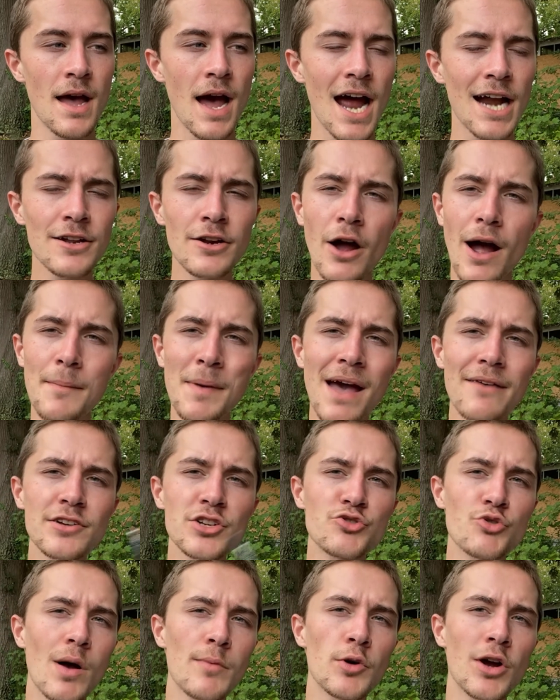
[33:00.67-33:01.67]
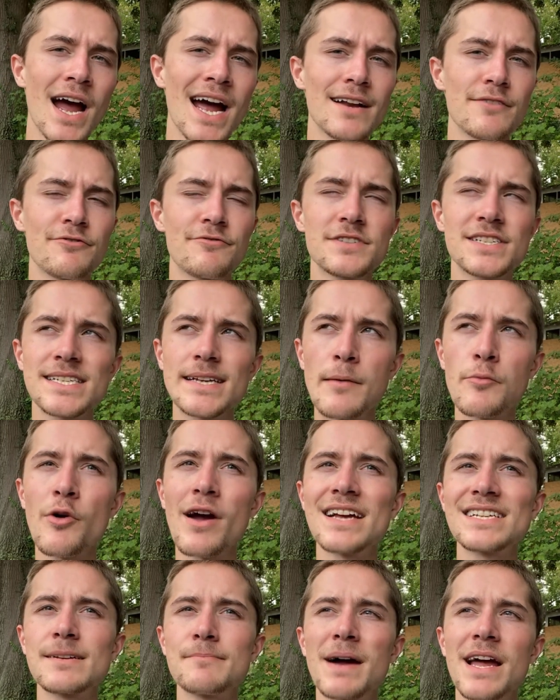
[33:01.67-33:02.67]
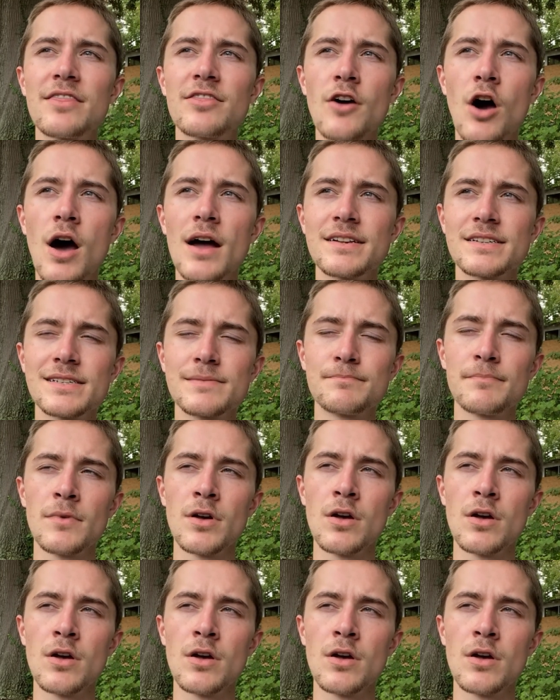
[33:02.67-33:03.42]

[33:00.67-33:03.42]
I don't know, I'm having trouble kind of summarizing my thoughts